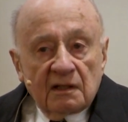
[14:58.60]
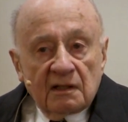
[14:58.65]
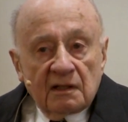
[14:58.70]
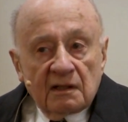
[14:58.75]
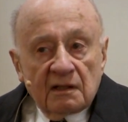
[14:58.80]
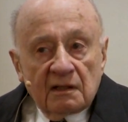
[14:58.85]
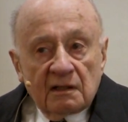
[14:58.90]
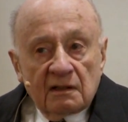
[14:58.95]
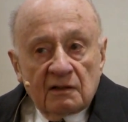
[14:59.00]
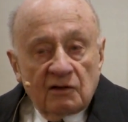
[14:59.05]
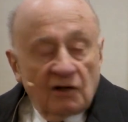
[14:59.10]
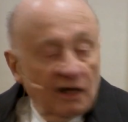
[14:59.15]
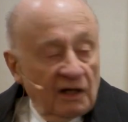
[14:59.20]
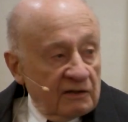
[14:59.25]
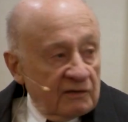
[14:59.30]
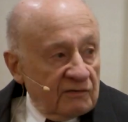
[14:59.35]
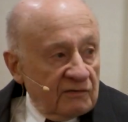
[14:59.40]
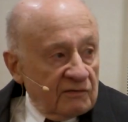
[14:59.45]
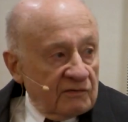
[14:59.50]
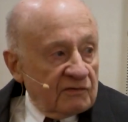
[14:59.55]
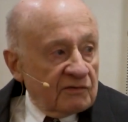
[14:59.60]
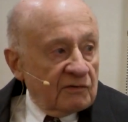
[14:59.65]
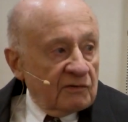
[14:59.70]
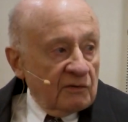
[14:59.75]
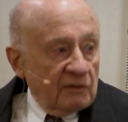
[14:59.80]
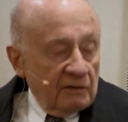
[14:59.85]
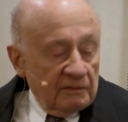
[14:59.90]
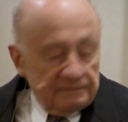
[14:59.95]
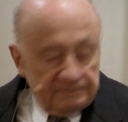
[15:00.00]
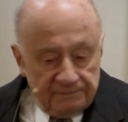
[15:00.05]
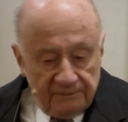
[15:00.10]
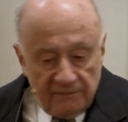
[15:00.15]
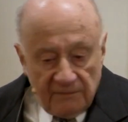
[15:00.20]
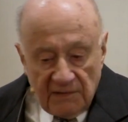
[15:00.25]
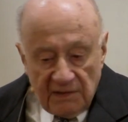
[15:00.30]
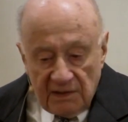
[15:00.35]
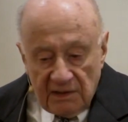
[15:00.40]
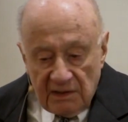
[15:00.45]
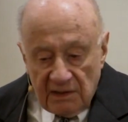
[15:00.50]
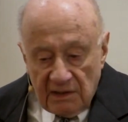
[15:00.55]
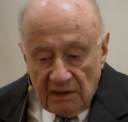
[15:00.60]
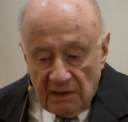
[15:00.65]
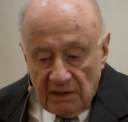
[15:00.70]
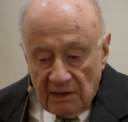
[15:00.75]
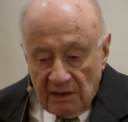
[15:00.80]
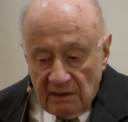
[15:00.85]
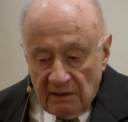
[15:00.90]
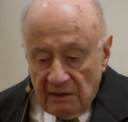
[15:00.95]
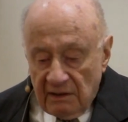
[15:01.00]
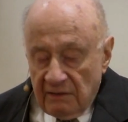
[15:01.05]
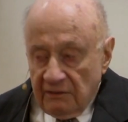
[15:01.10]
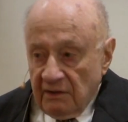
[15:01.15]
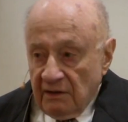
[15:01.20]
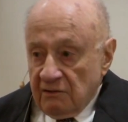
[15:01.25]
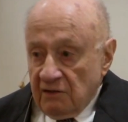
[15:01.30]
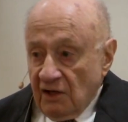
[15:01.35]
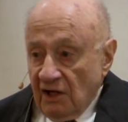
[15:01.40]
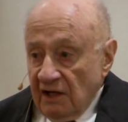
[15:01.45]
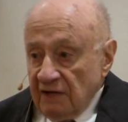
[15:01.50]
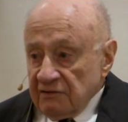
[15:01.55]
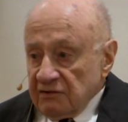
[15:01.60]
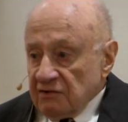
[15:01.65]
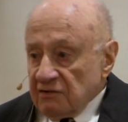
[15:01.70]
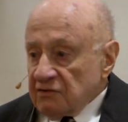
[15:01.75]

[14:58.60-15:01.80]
uh, Johnson School. And uh, the Johnson